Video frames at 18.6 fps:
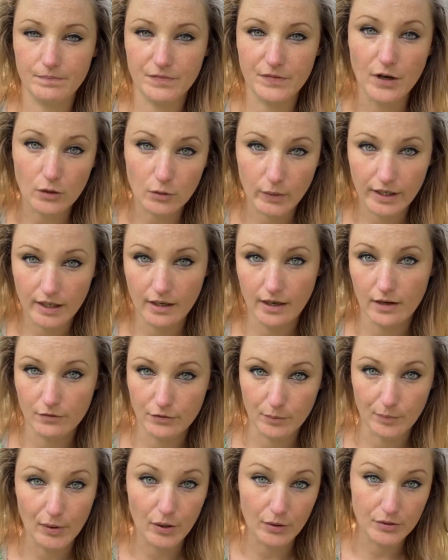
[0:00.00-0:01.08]
duckweed out of the
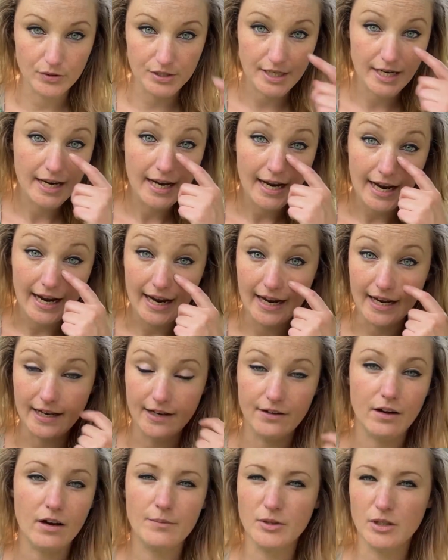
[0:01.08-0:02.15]
pond, and
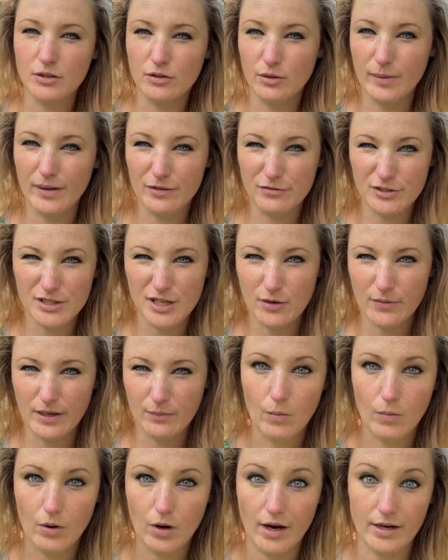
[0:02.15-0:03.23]
I'm going to do a bit of sowing, but
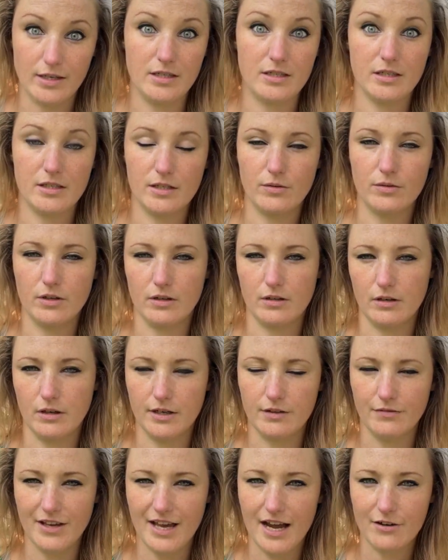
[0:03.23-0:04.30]
I need to sow another line
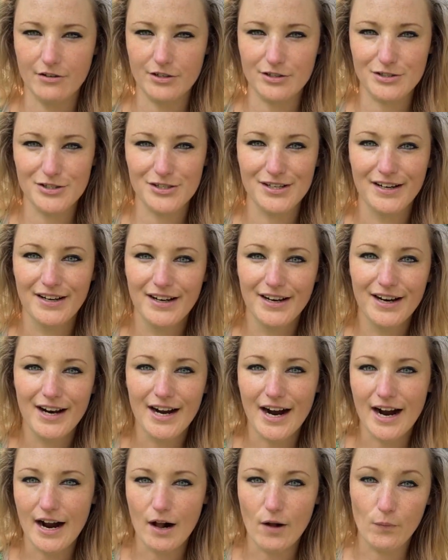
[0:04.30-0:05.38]
of carrots.
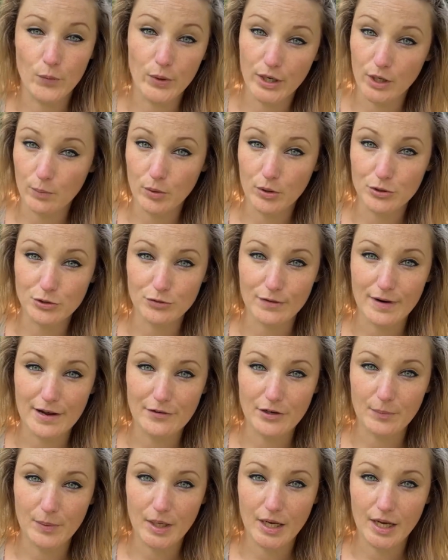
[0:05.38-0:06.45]
We're going to potter around
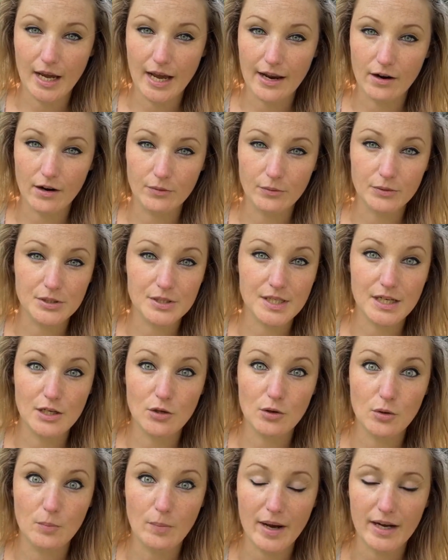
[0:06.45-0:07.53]
up here, and I will see
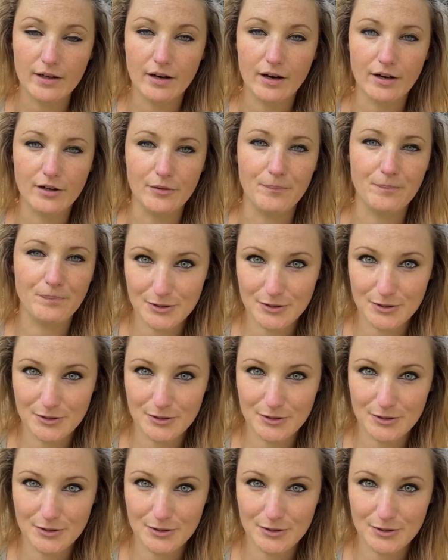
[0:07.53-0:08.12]
you back at home.